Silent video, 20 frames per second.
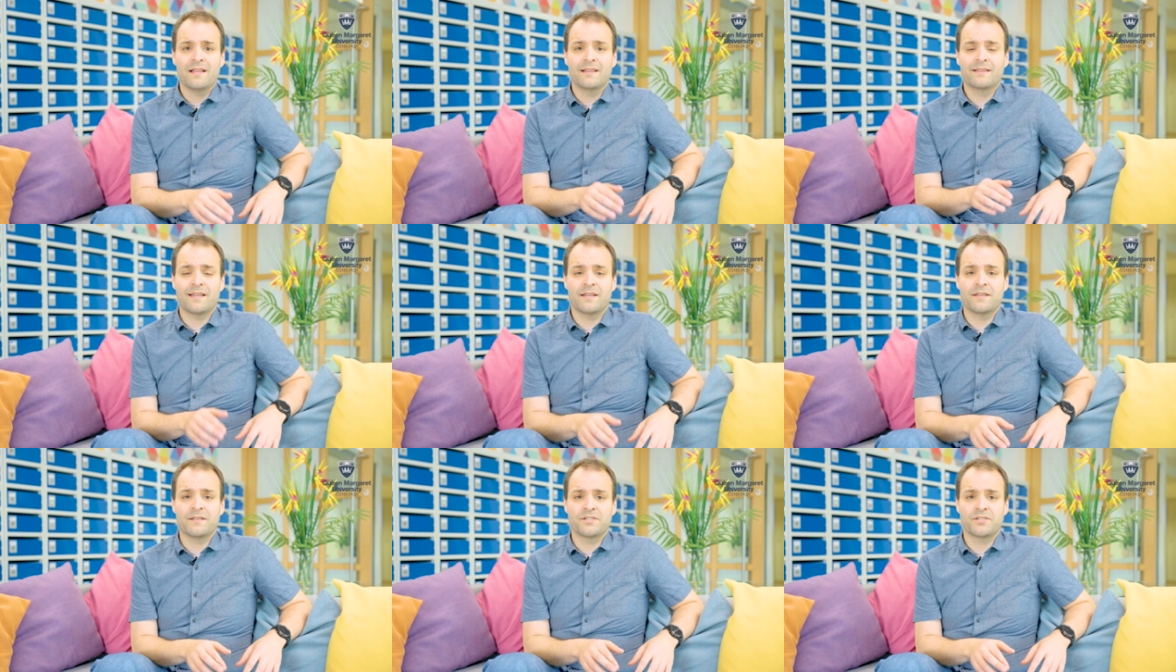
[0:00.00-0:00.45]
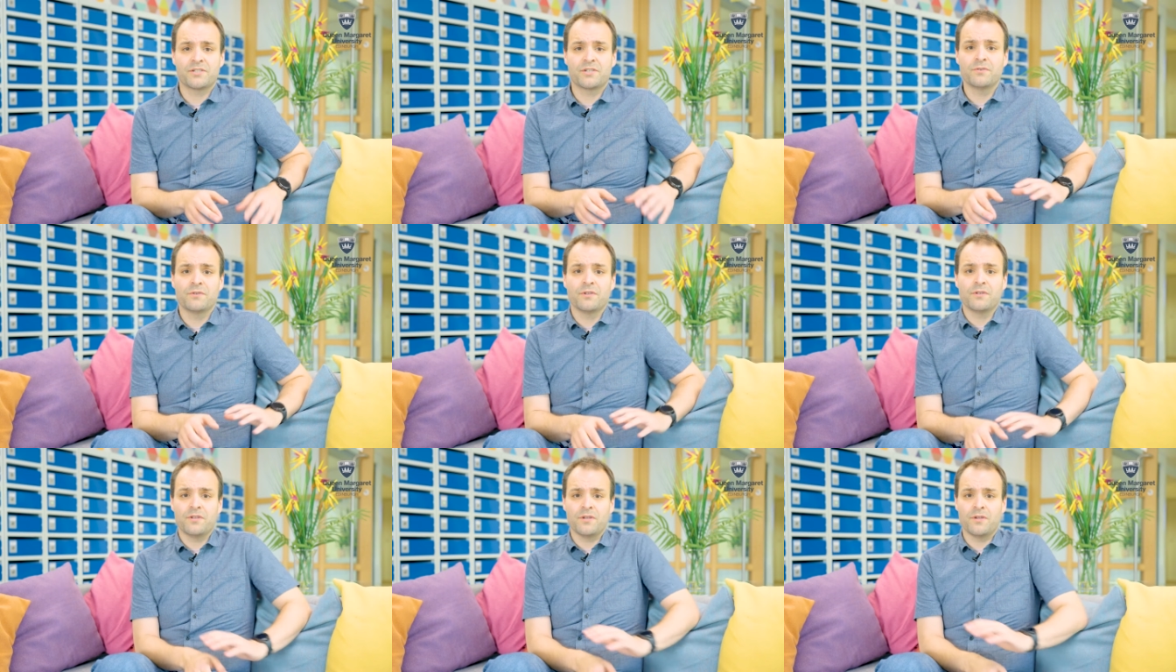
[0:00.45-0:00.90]
then the
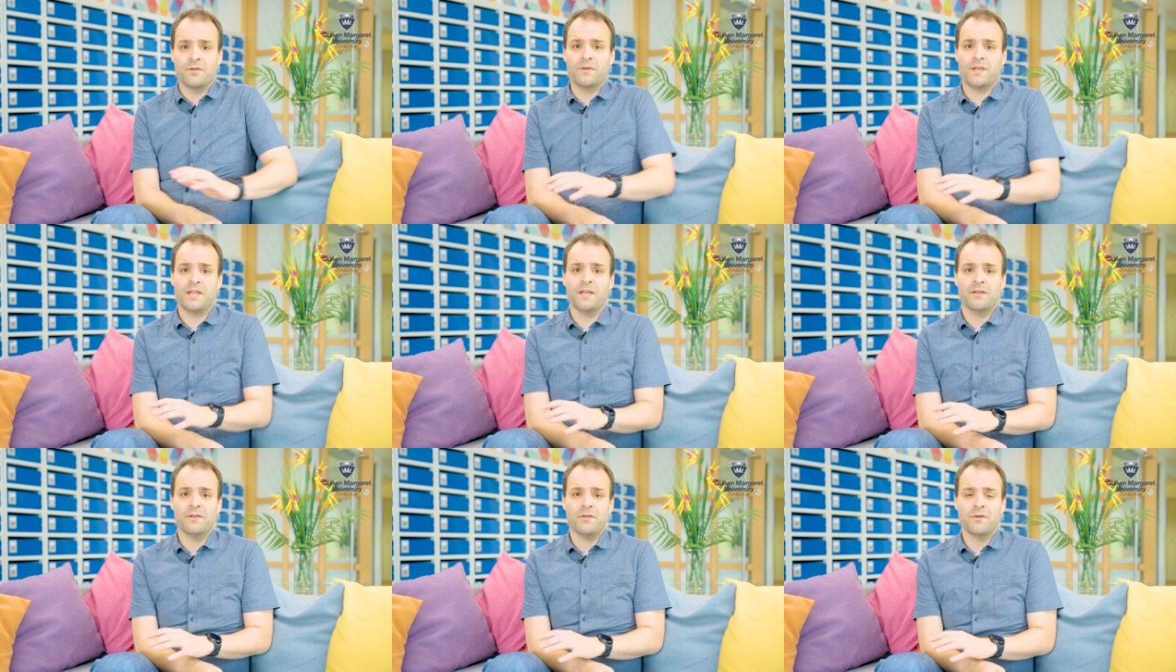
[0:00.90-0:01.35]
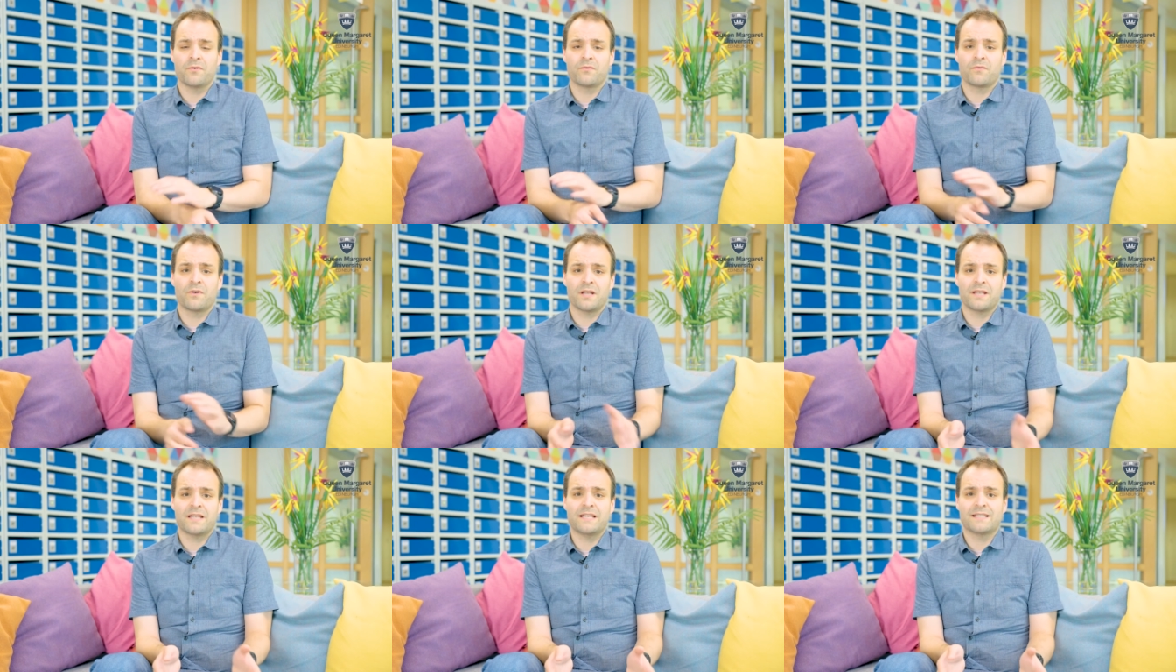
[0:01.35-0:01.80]
student union who
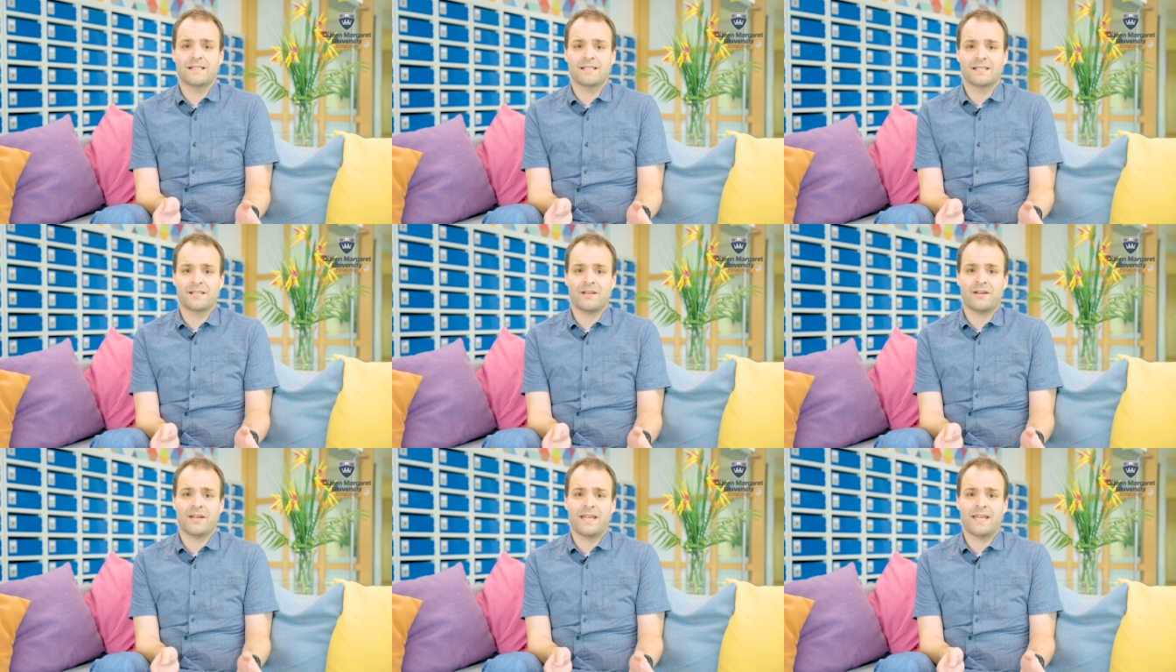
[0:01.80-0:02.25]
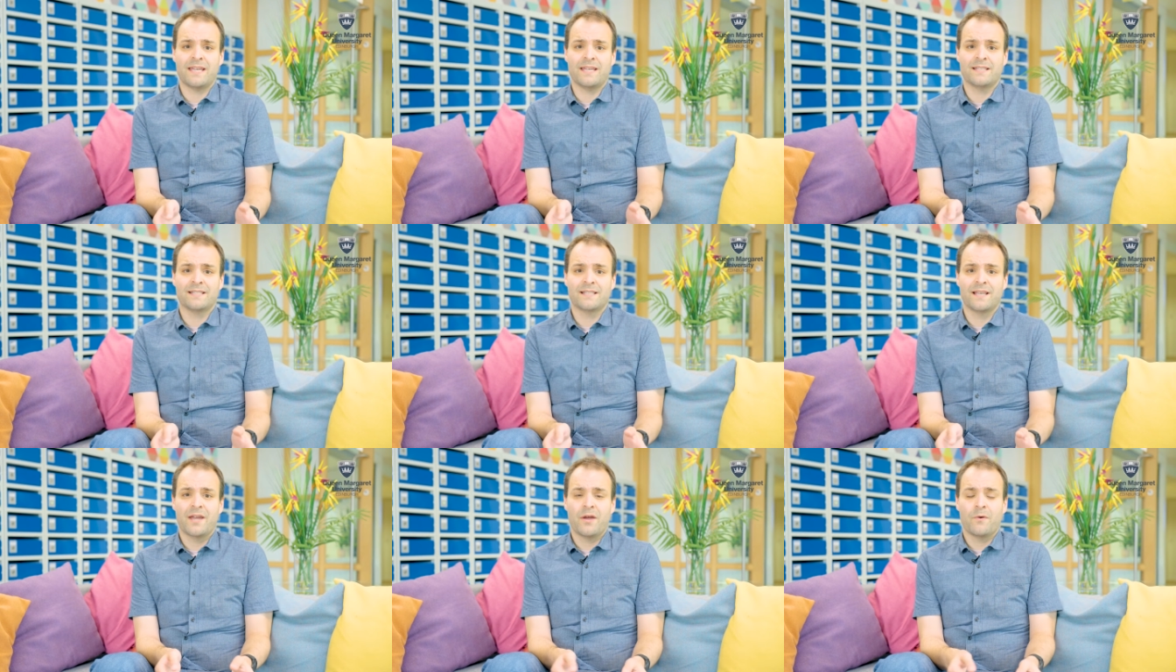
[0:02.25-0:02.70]
run these
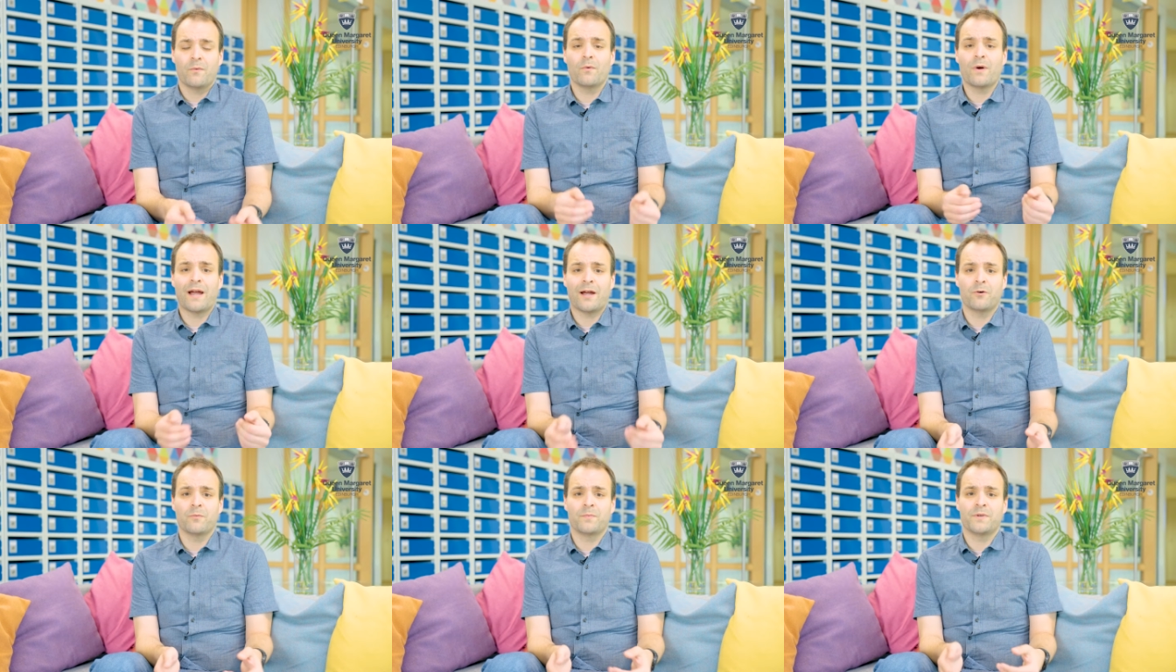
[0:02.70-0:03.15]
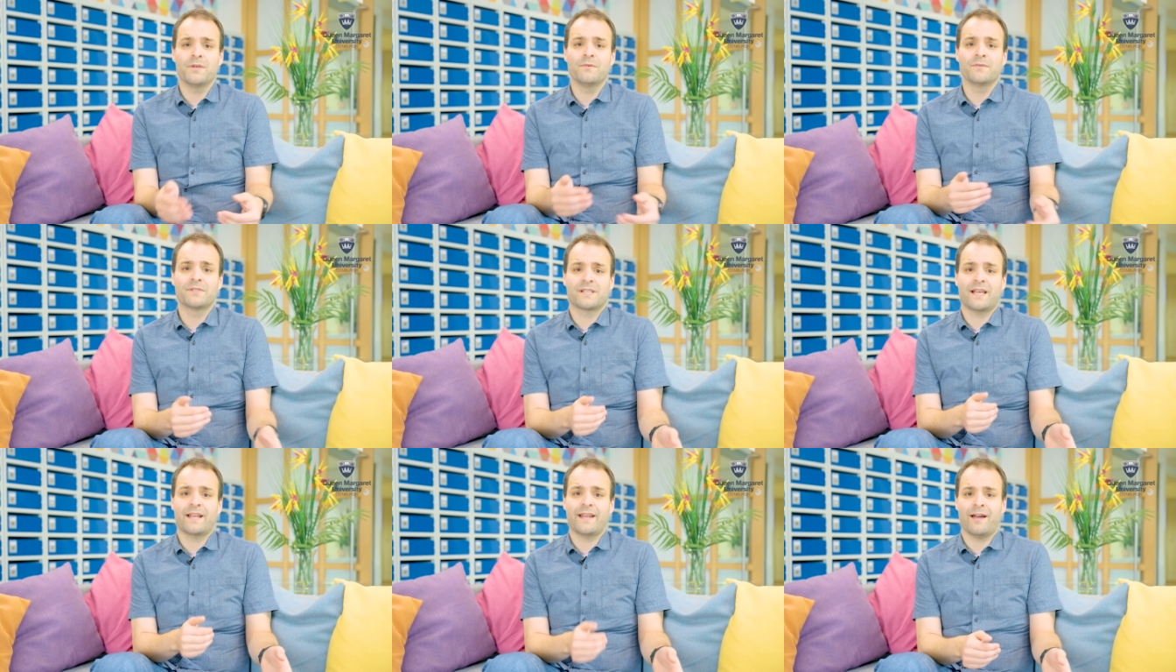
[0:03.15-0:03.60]
societies will help
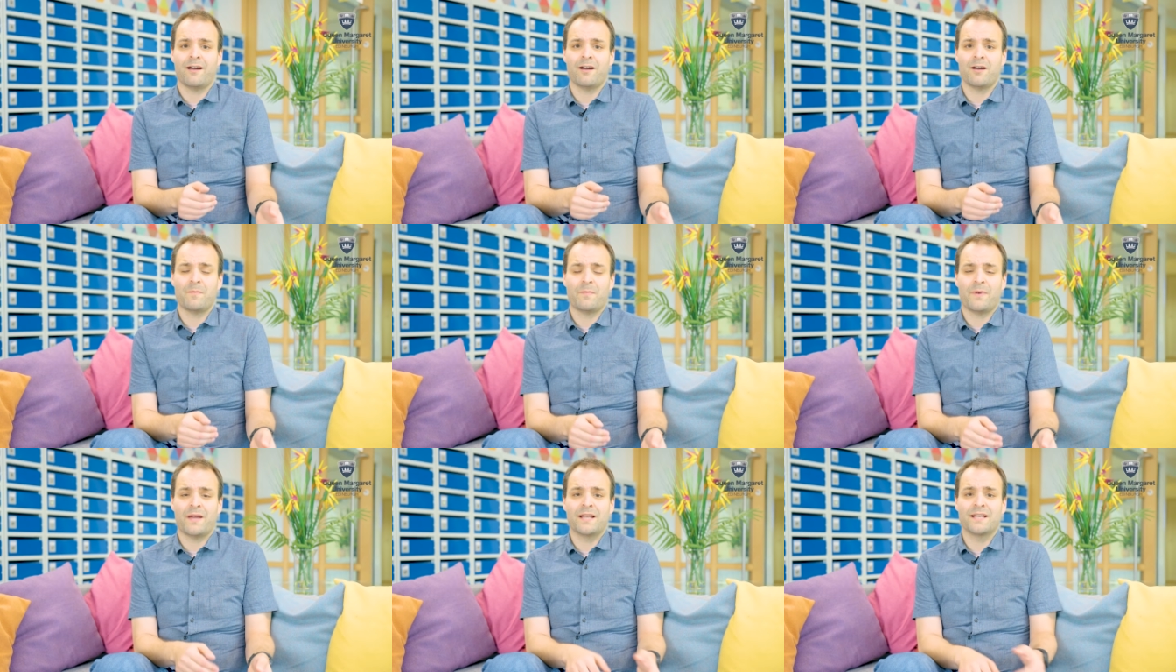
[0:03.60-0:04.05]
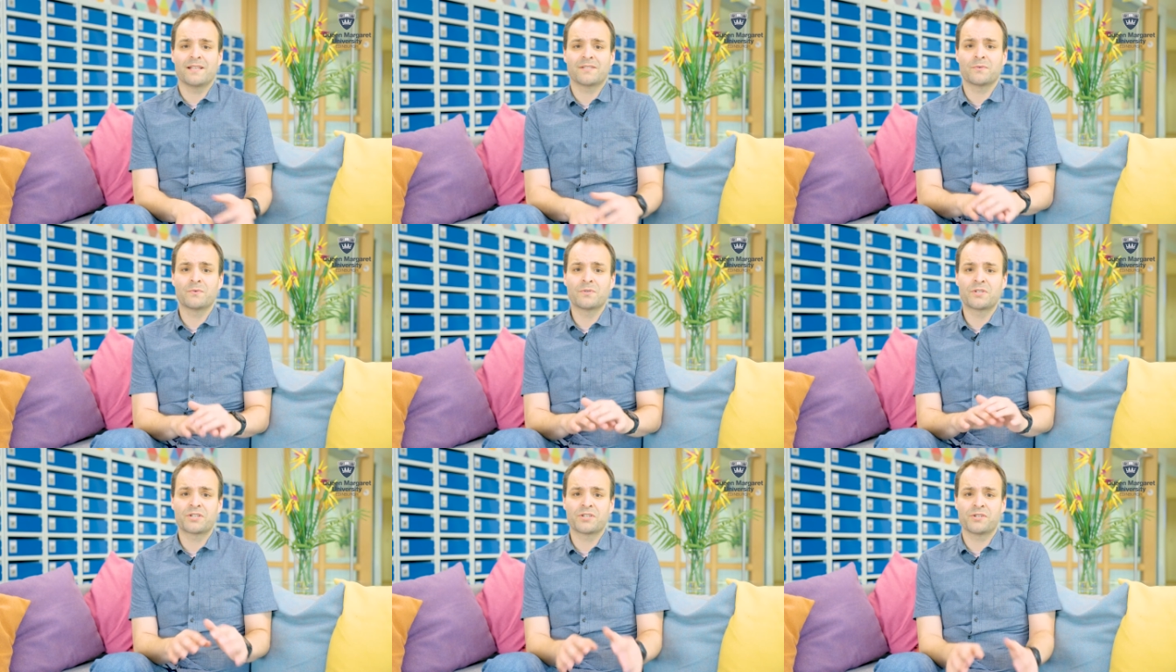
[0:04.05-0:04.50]
you set it up, and it's
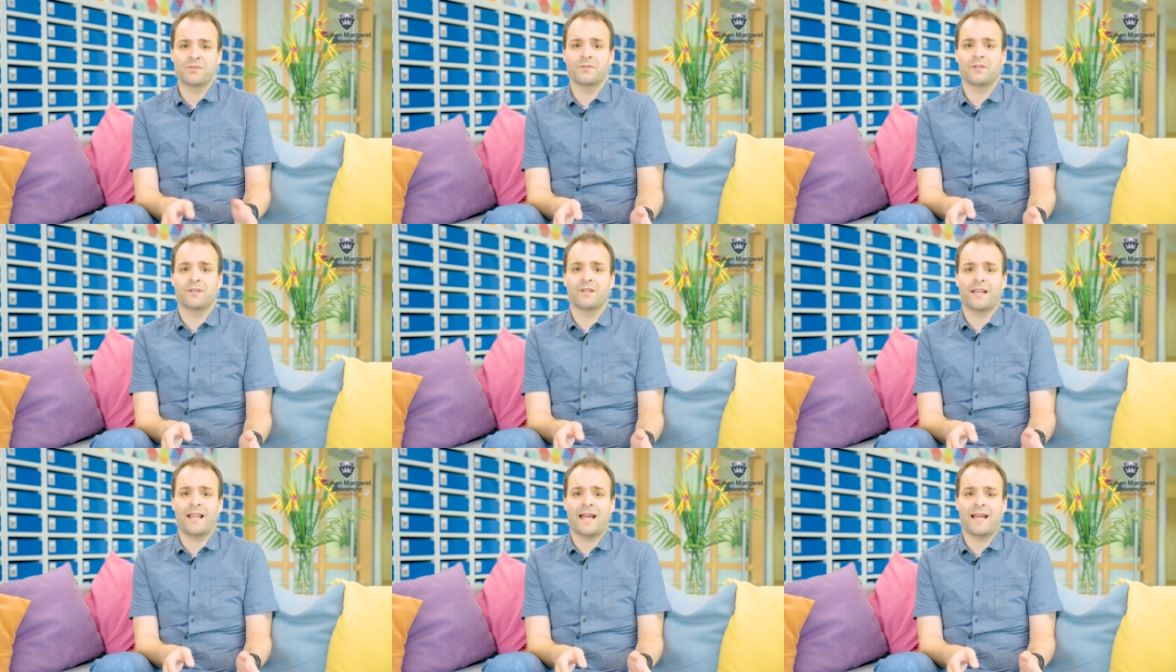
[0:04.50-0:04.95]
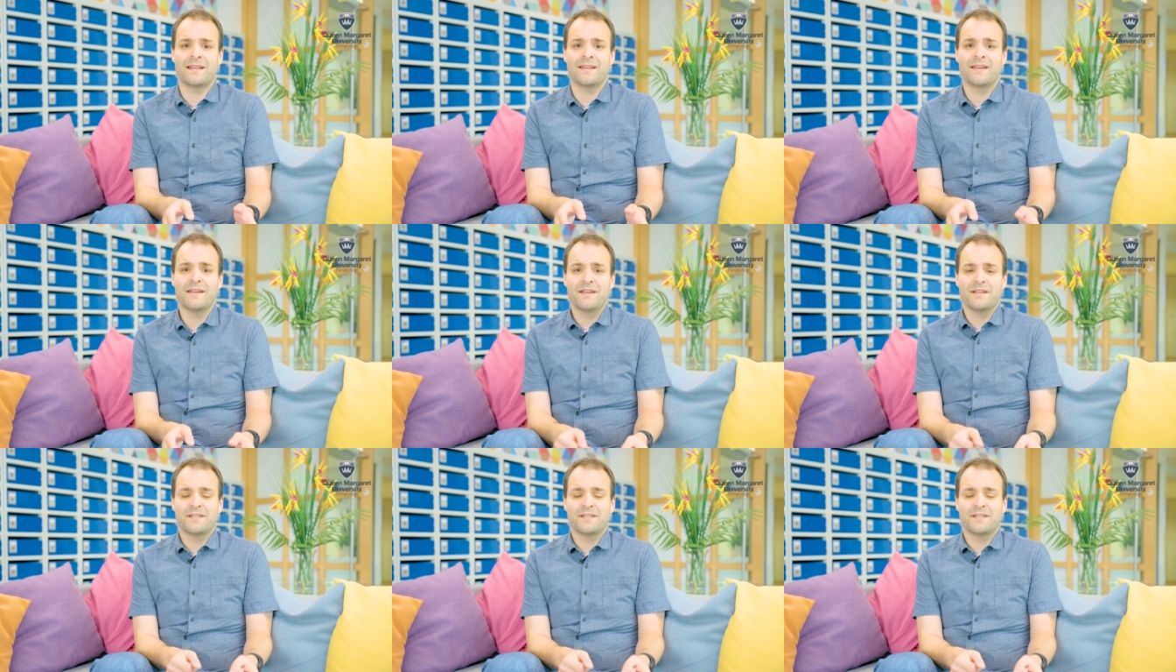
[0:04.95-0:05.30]
all student-led,